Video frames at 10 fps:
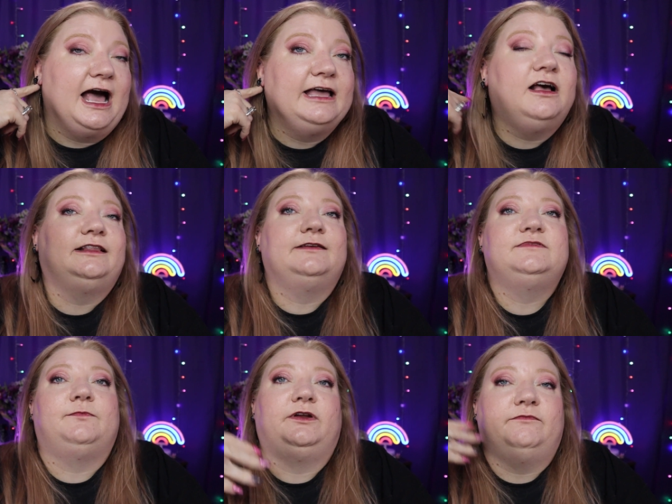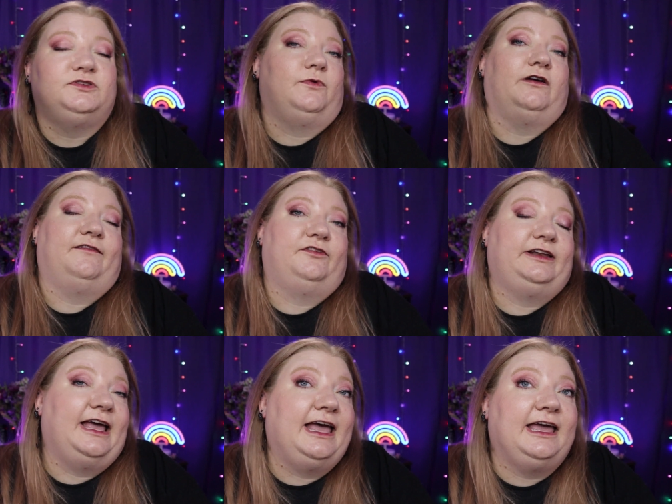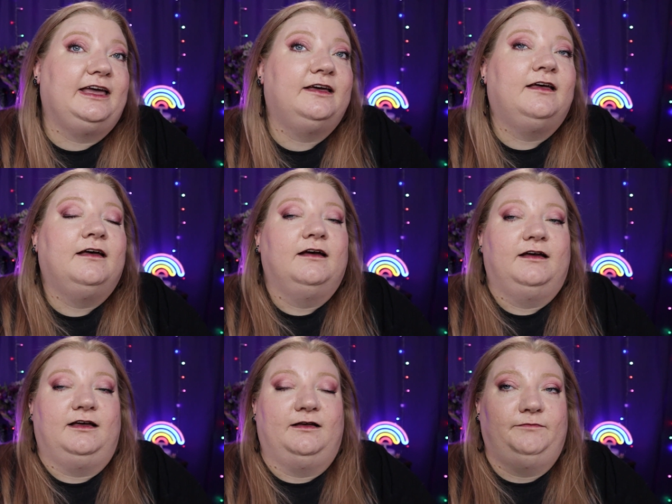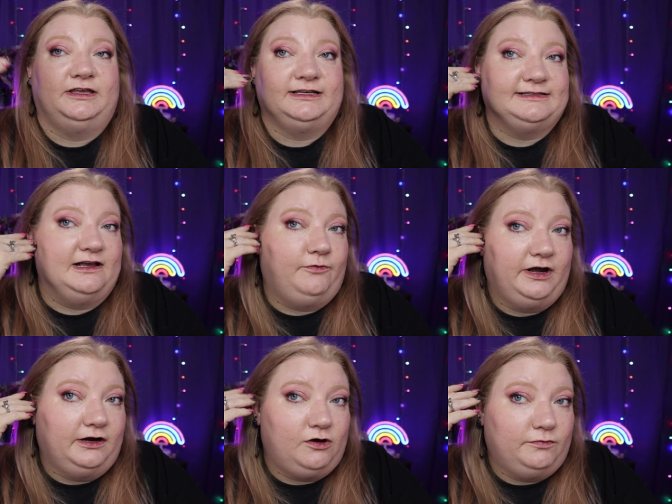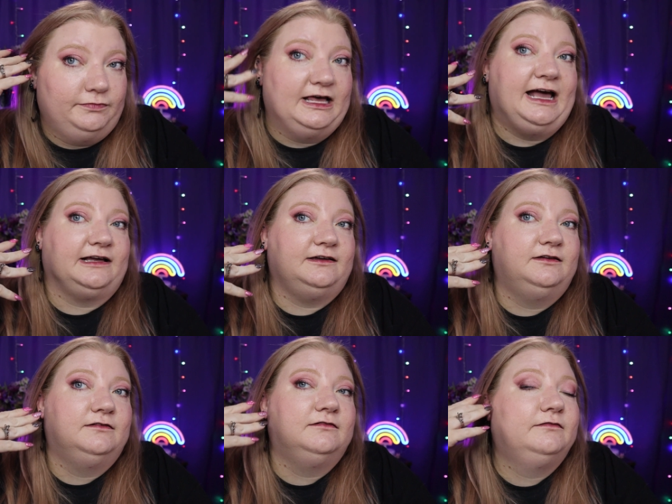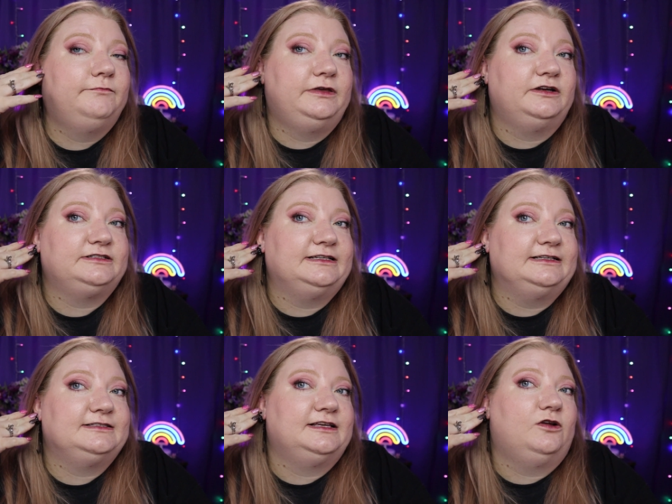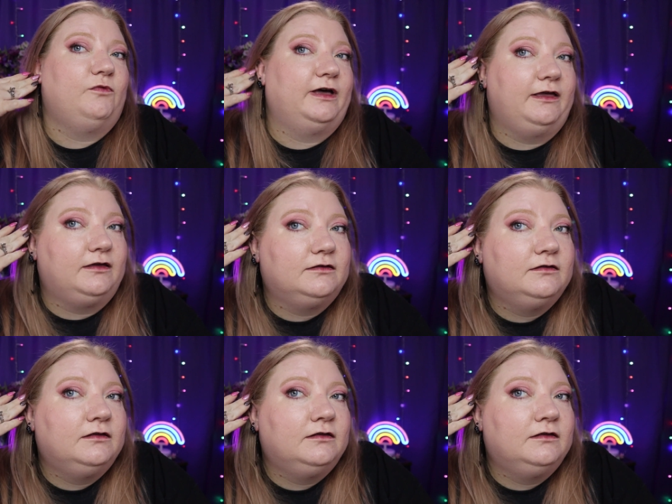I got them to pretty much wear every day because I wear all black piercings and all my